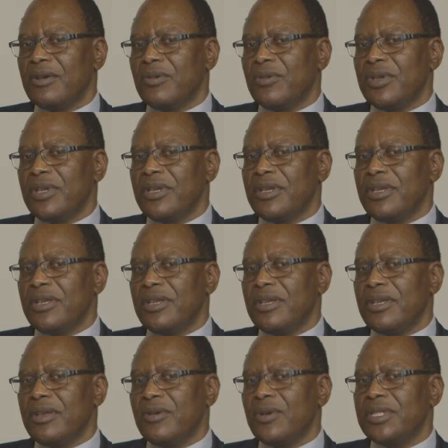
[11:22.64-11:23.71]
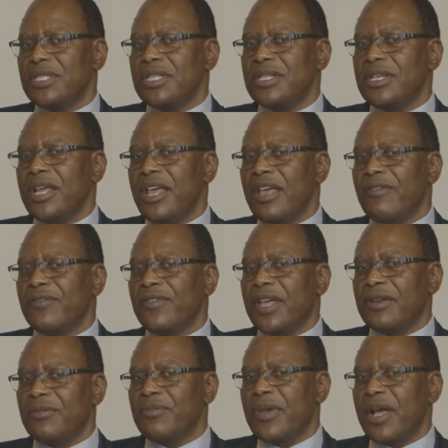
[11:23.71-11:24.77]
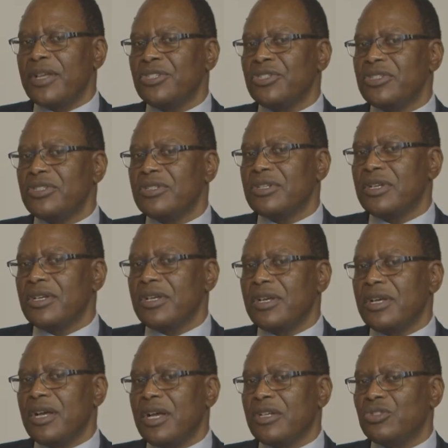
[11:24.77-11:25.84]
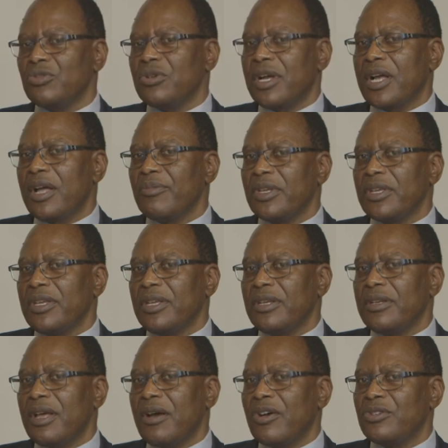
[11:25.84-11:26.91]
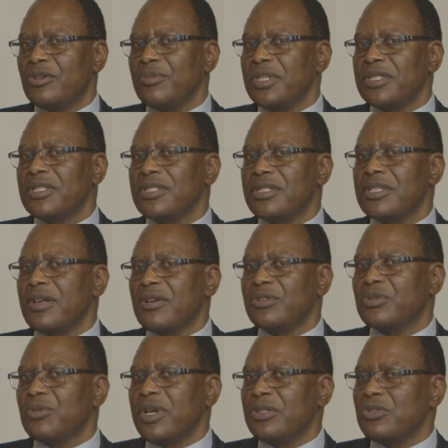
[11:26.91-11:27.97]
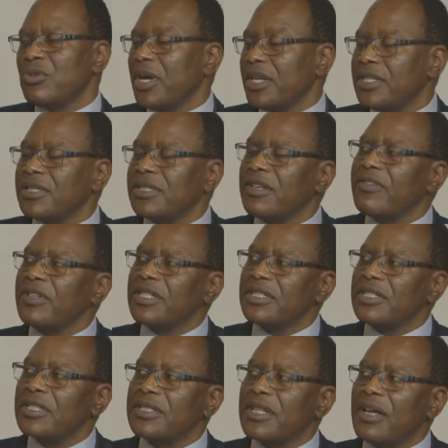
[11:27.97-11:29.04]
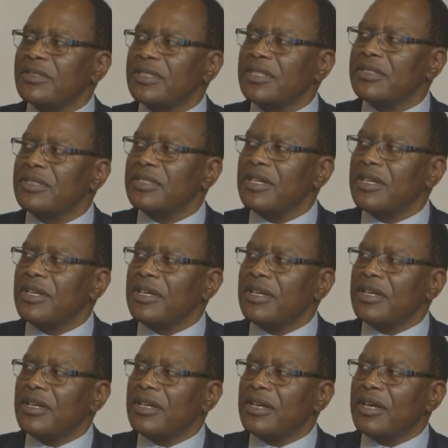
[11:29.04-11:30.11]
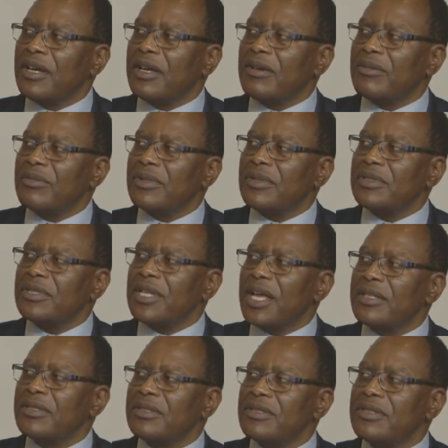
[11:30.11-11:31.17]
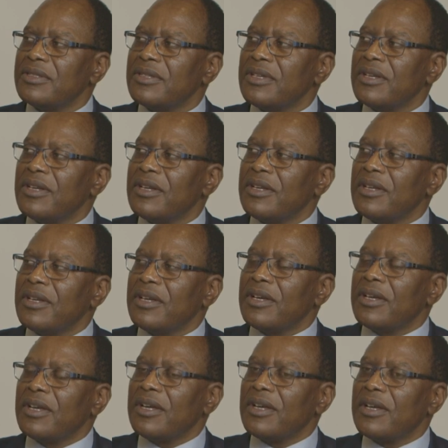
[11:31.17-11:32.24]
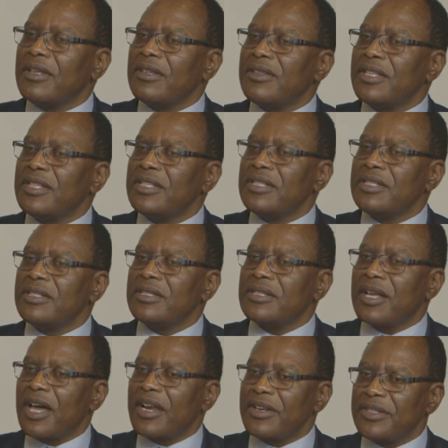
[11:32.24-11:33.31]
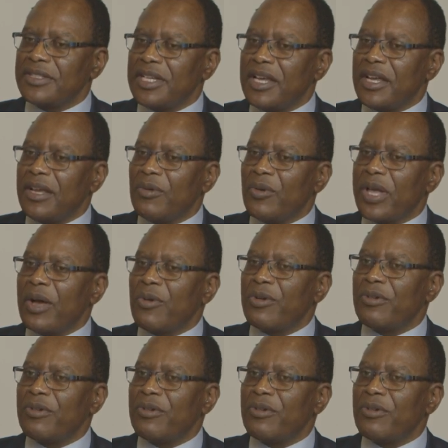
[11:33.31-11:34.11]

we didn't have that much sugar coming in. Our domestic sales were 276,000 tons. This current year, where